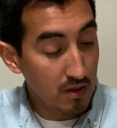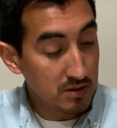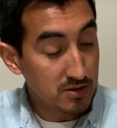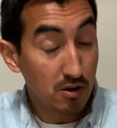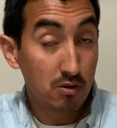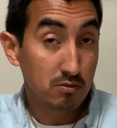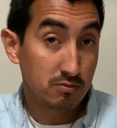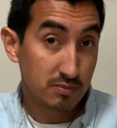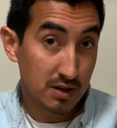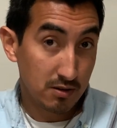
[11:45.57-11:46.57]
So
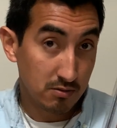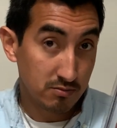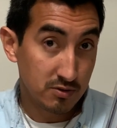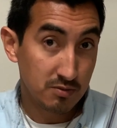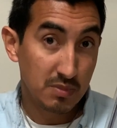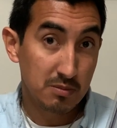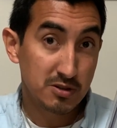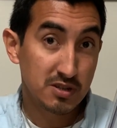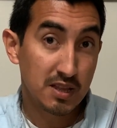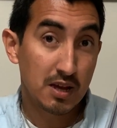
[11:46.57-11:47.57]
maybe you
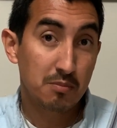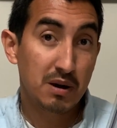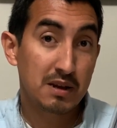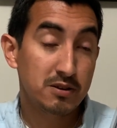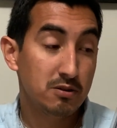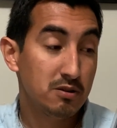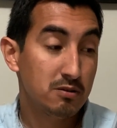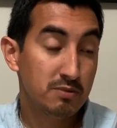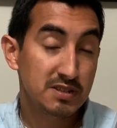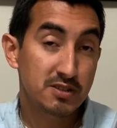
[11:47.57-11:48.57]
should think about it, do a little
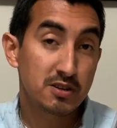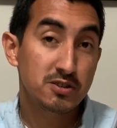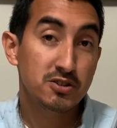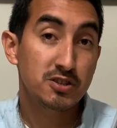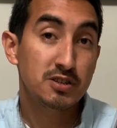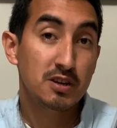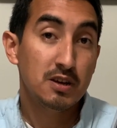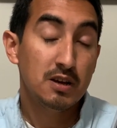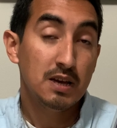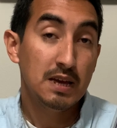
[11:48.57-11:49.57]
research,
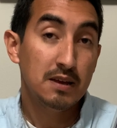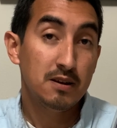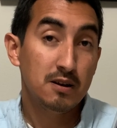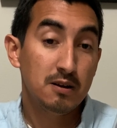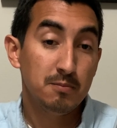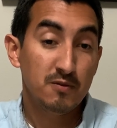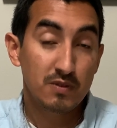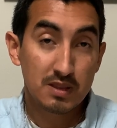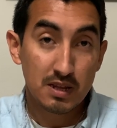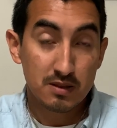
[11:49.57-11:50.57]
and if you
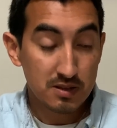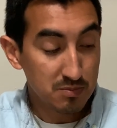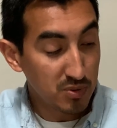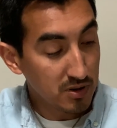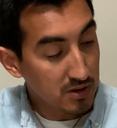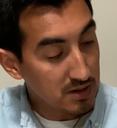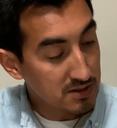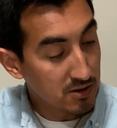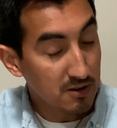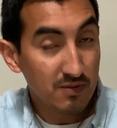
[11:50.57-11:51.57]
think this book is
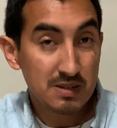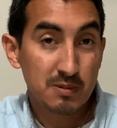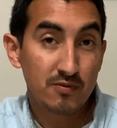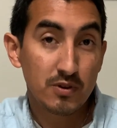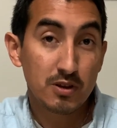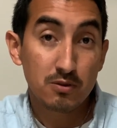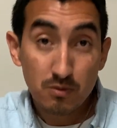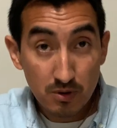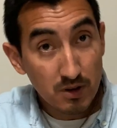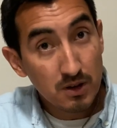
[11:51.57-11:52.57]
a good investment for
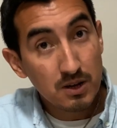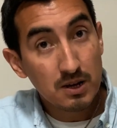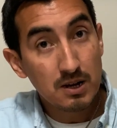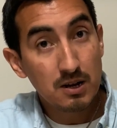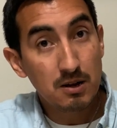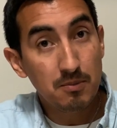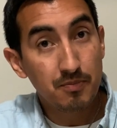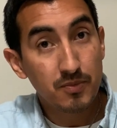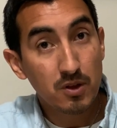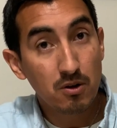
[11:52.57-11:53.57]
you,
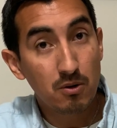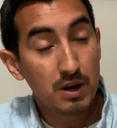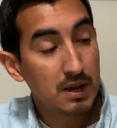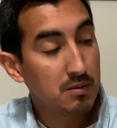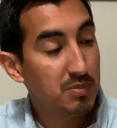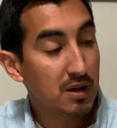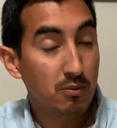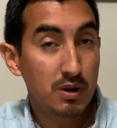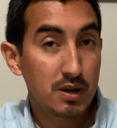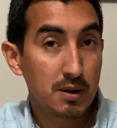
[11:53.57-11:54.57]
go ahead and pick
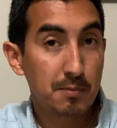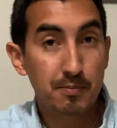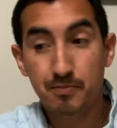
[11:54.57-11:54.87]
one up.